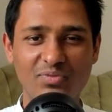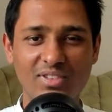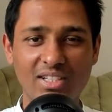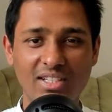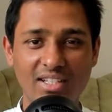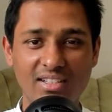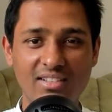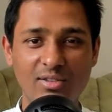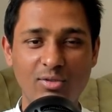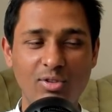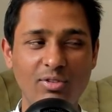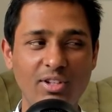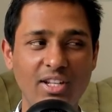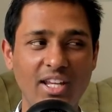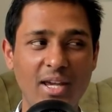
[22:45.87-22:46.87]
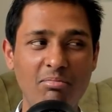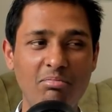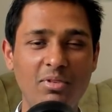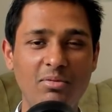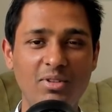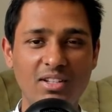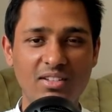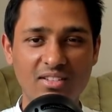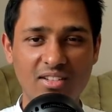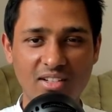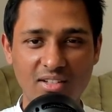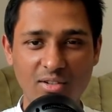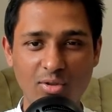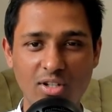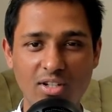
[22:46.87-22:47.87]
yes, you are doing MBBS there,
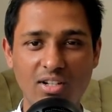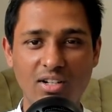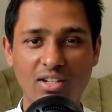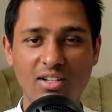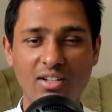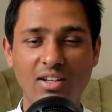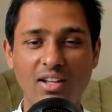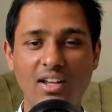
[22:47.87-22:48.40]
you are a girl,